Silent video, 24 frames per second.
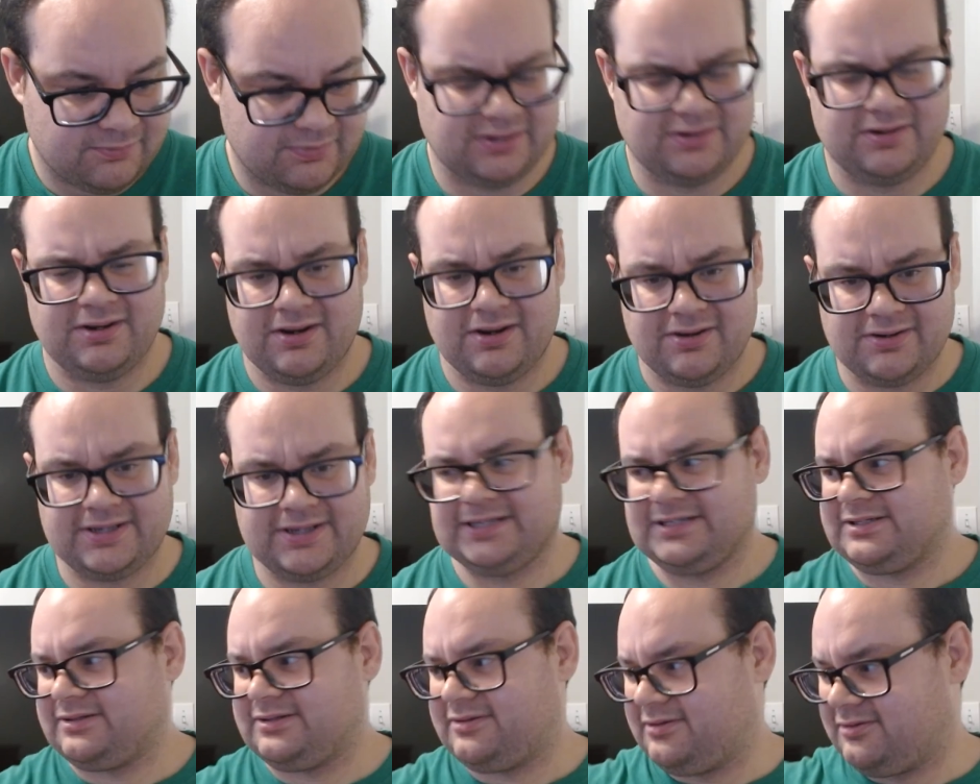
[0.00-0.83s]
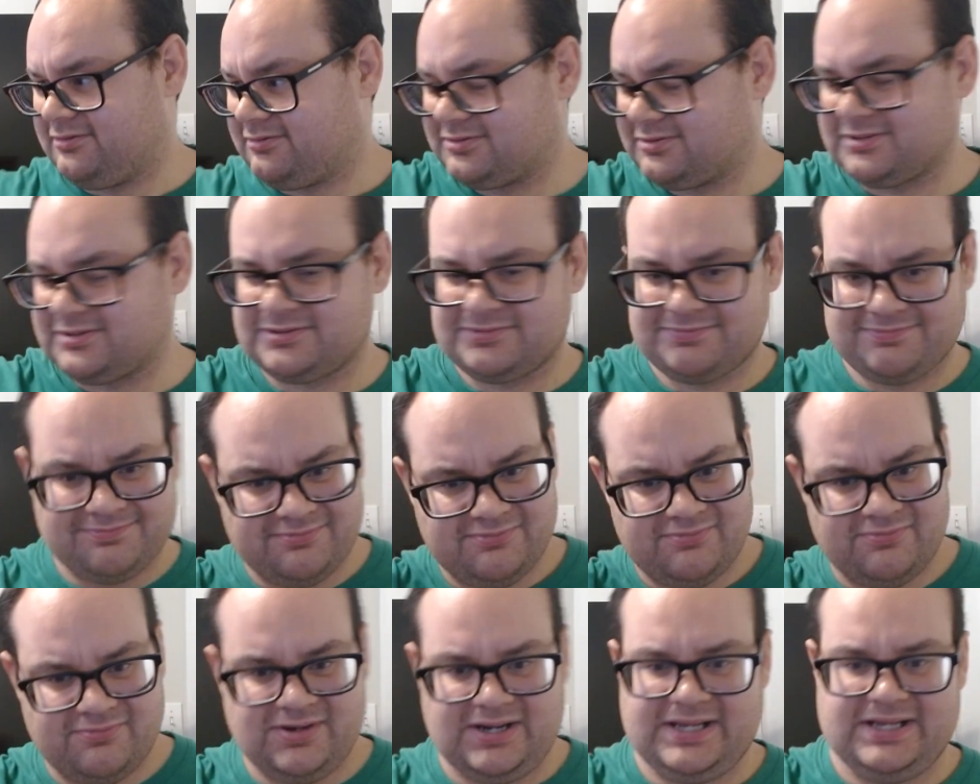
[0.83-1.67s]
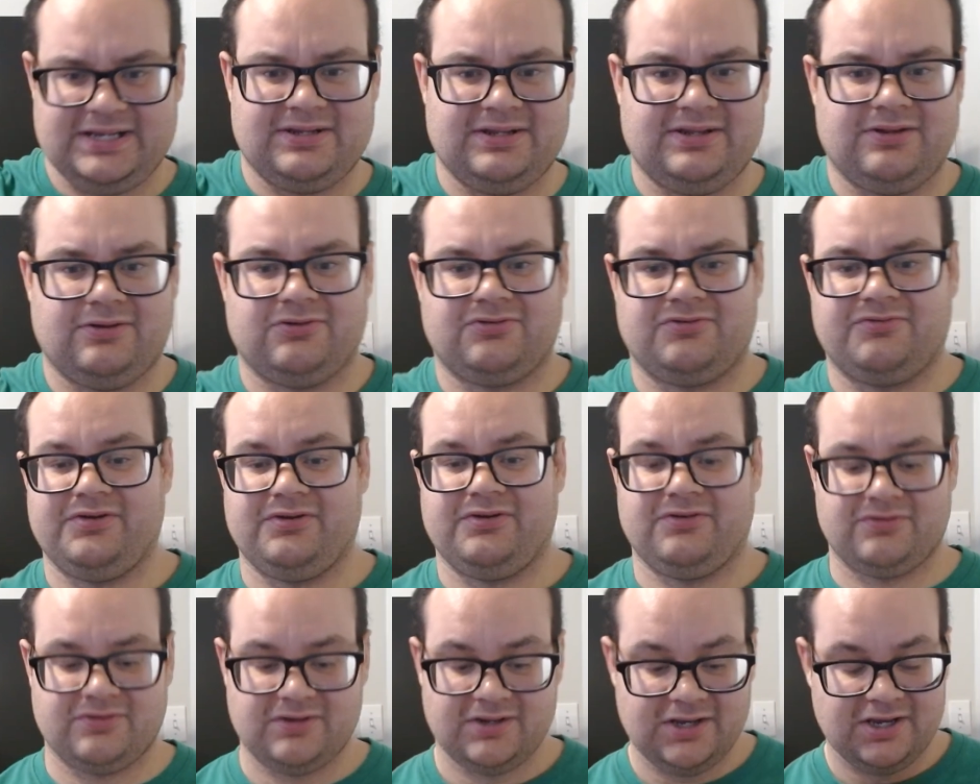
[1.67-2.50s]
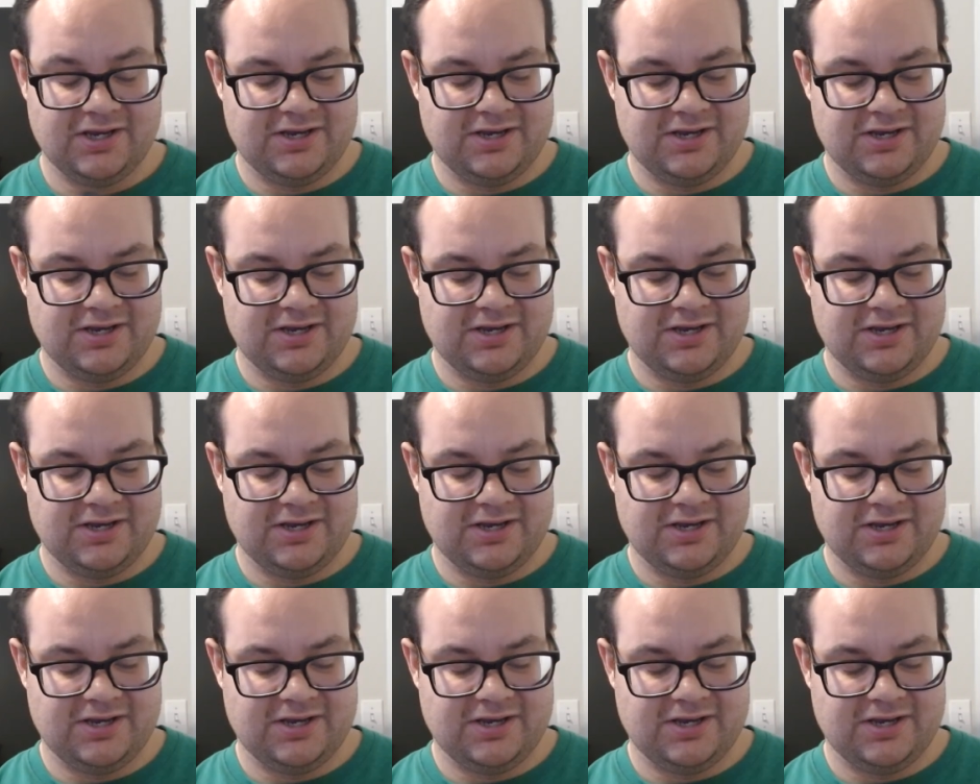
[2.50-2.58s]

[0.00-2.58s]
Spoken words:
But I'll get into those when I get to those reviews.